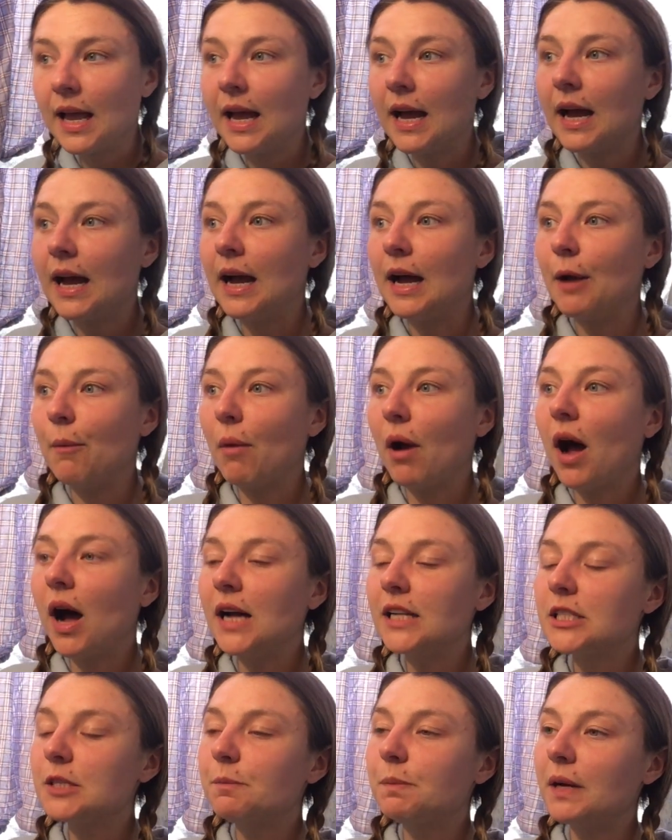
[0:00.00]
Um,
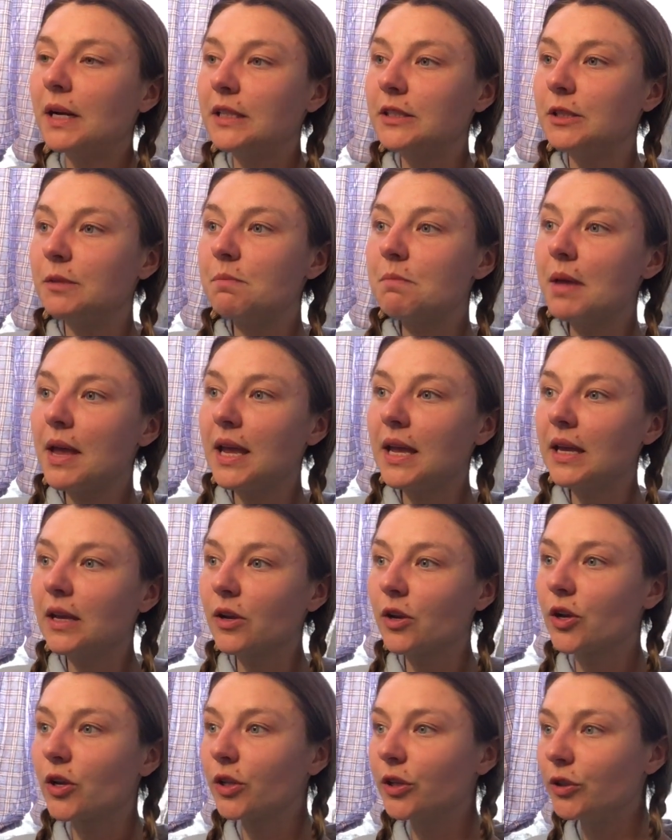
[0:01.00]
hotspots may
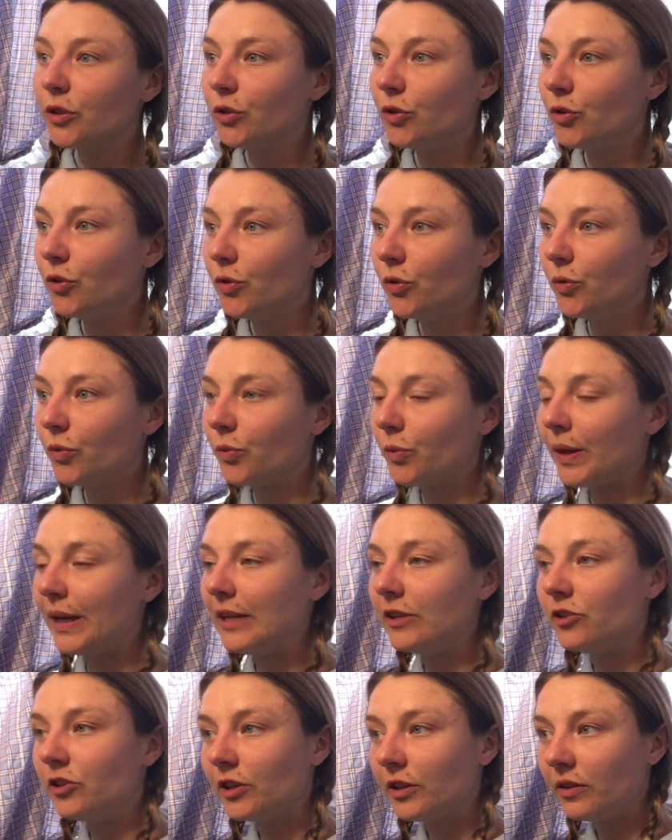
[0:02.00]
include
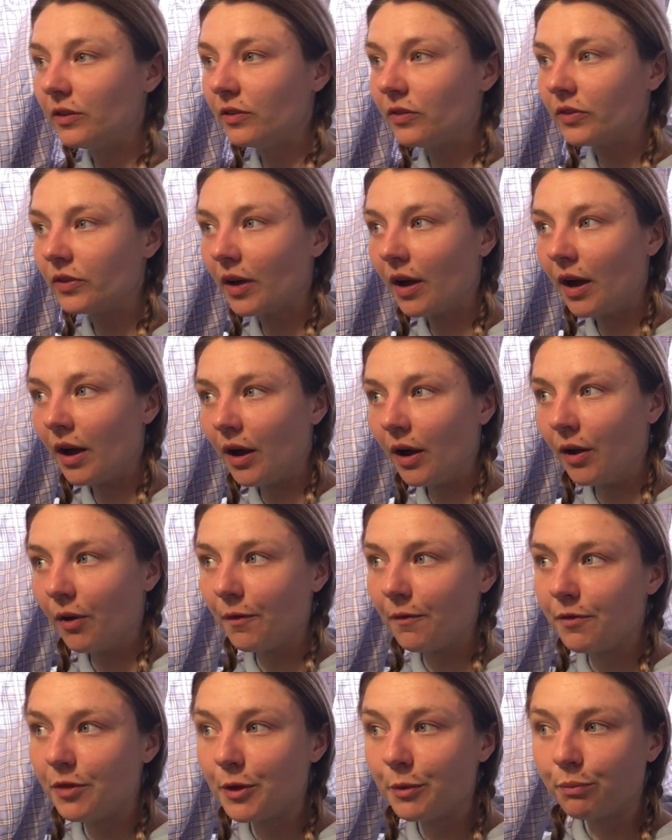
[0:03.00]
regions
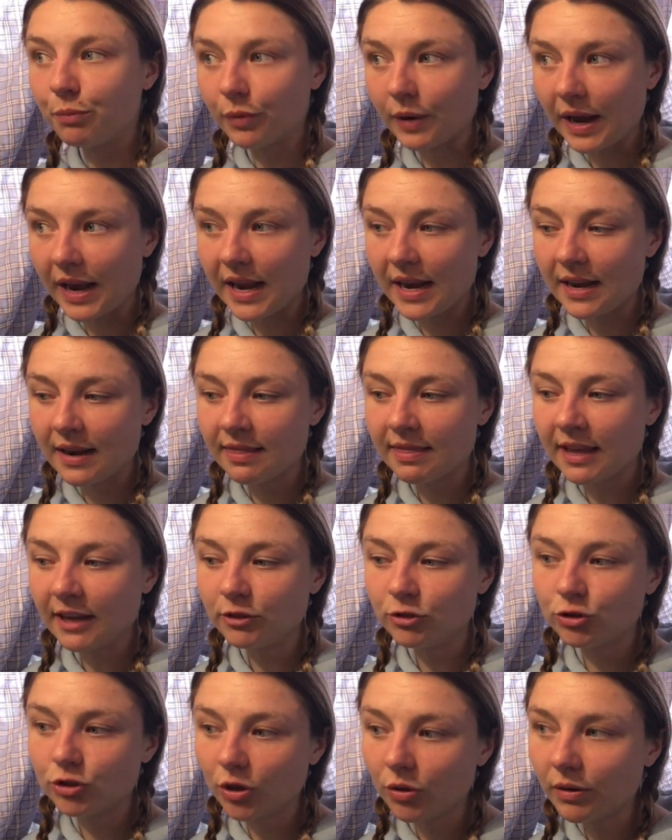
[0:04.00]
of the brain
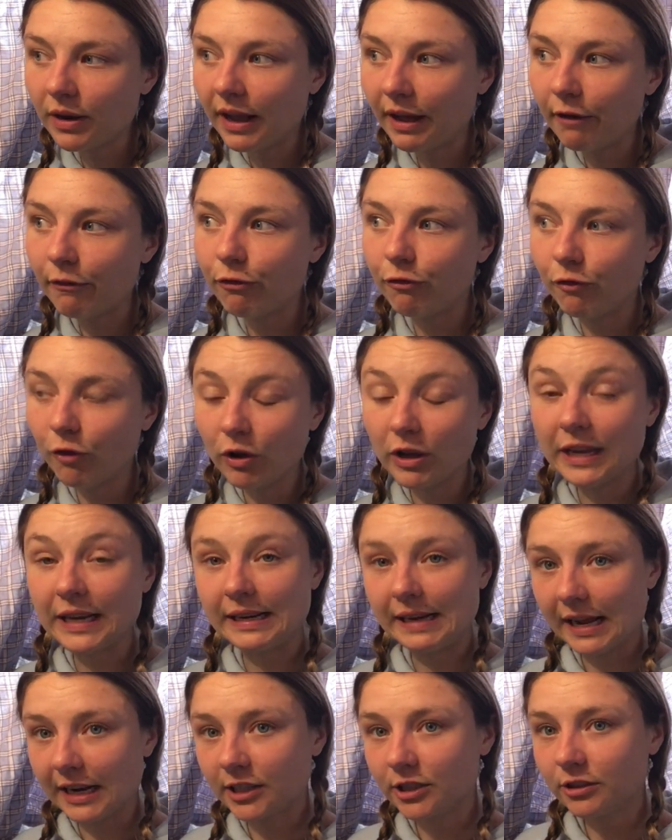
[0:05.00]
that don't have full
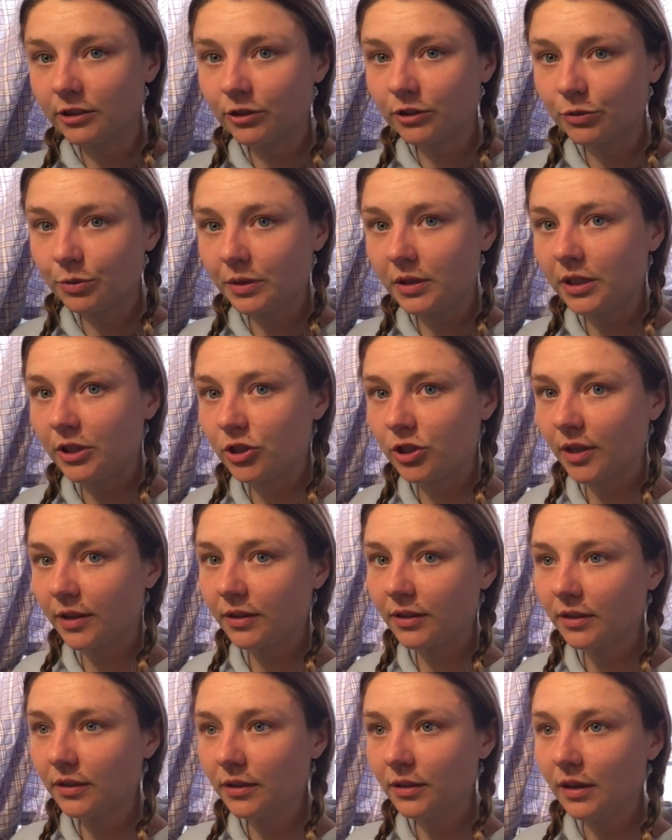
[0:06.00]
connections with each other,